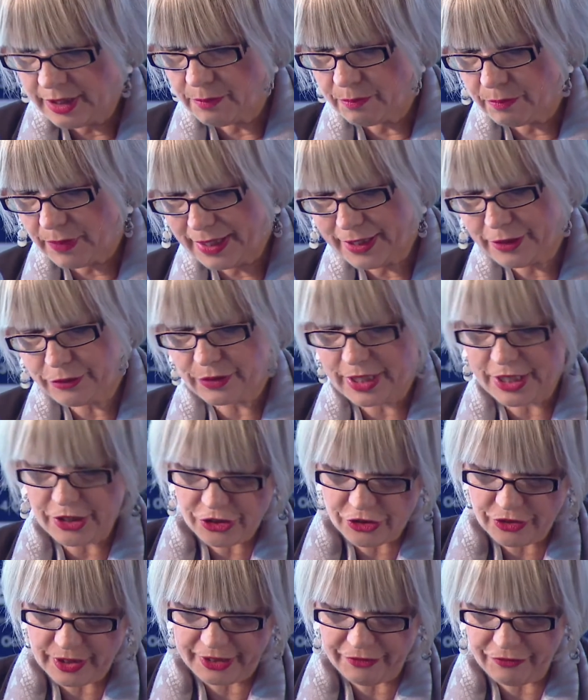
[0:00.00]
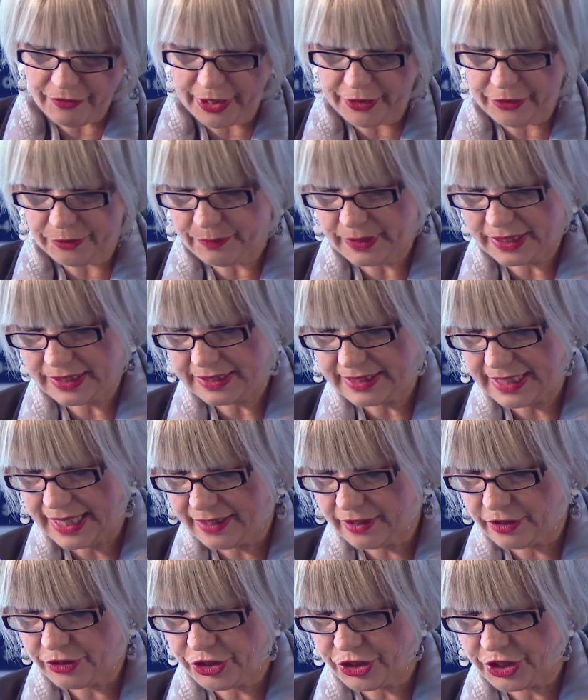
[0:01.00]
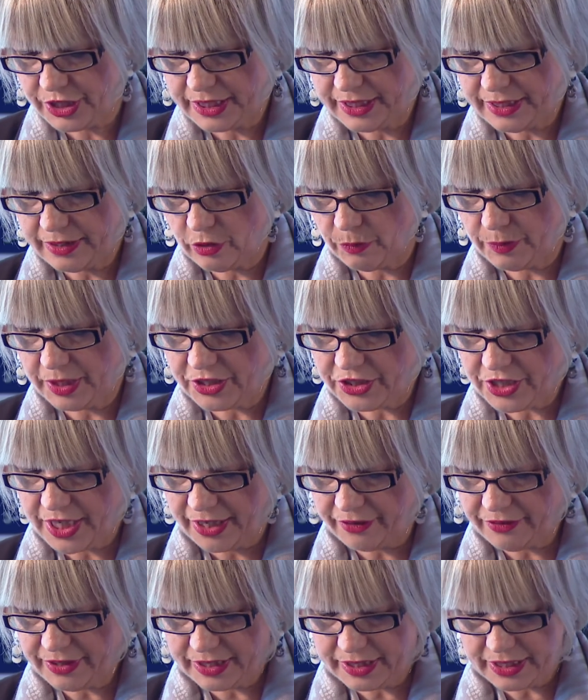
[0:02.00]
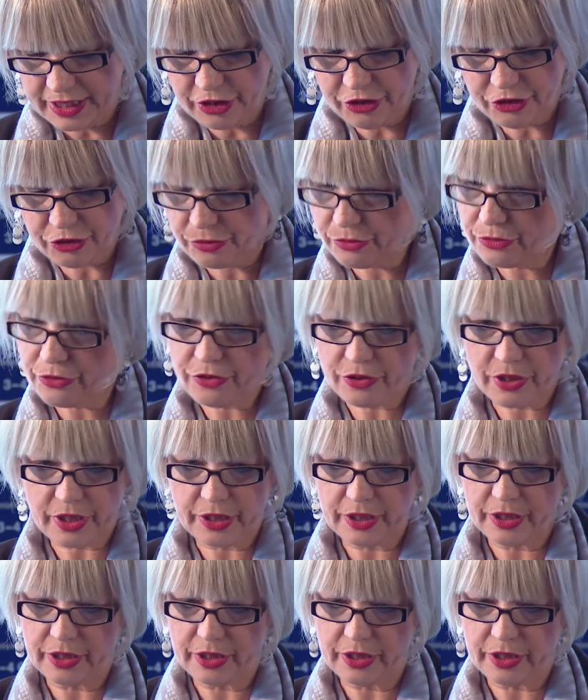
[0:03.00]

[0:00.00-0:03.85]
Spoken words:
migration, environment, energy, humanitarian issues,